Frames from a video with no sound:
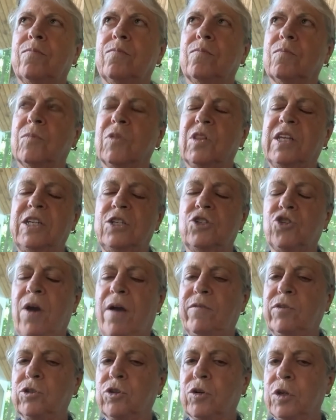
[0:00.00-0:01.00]
lead
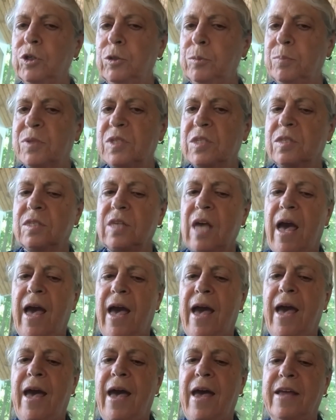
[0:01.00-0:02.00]
travel groups,
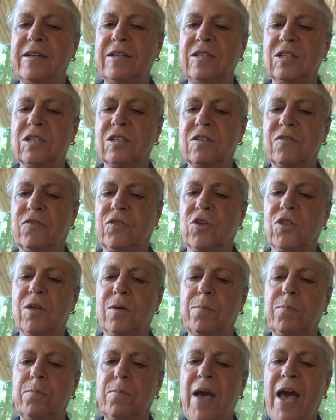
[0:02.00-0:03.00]
and for
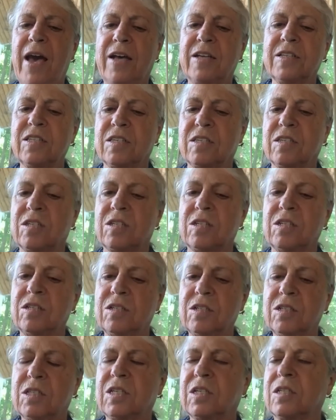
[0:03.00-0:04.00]
the past
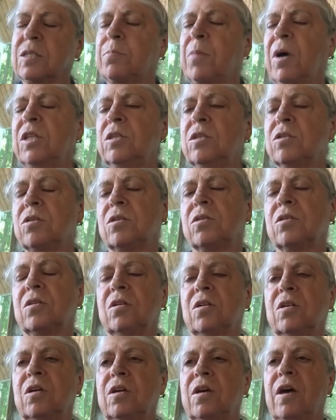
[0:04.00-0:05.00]
6 months
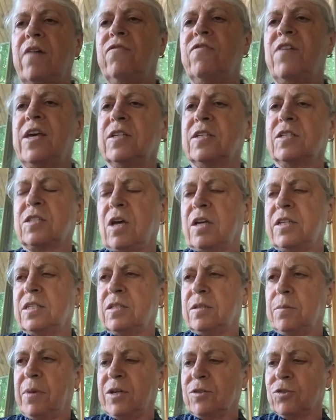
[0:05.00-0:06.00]
have
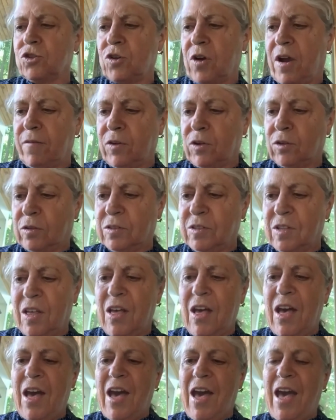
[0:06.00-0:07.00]
fantasized about travel.
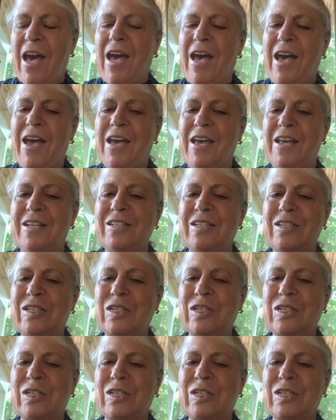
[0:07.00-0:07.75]
And